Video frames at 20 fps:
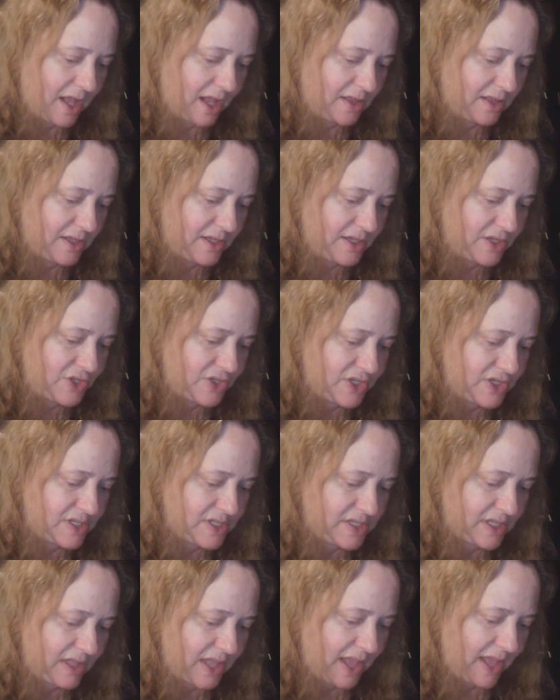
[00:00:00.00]

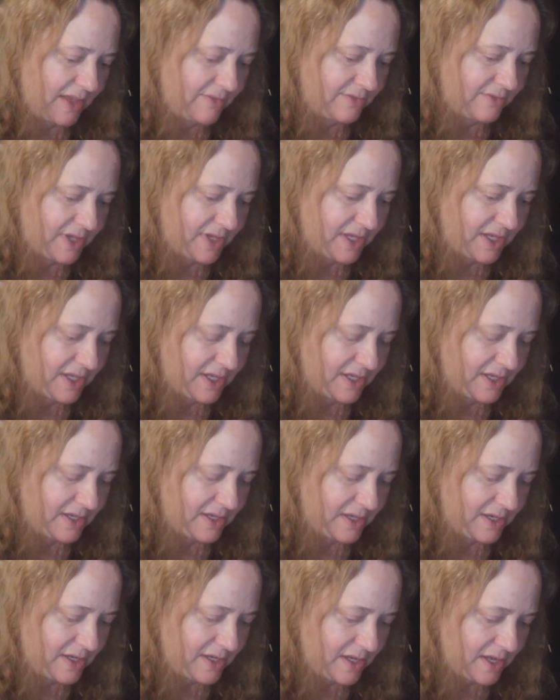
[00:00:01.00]
Alicia's
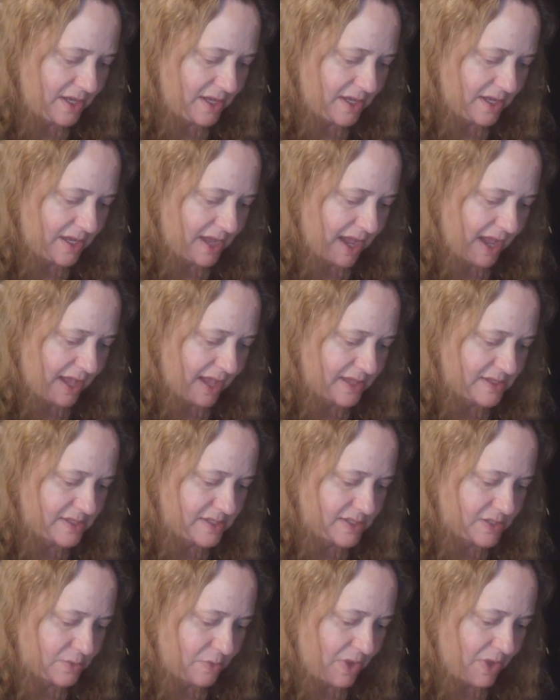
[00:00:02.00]
11.
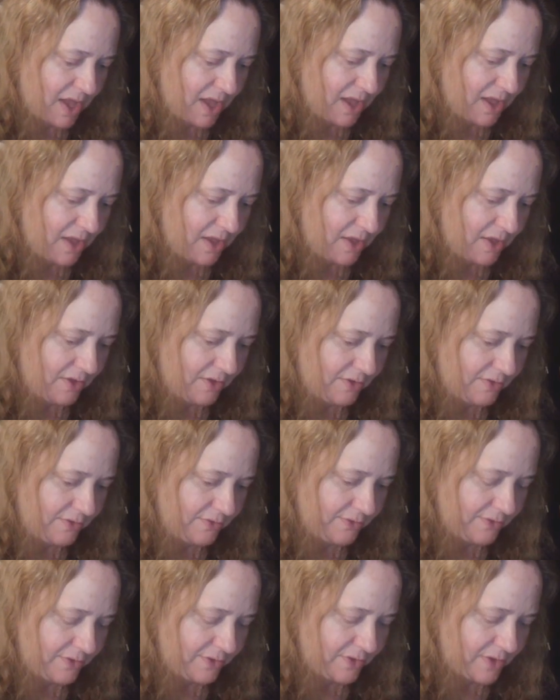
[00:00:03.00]
Cat's 12.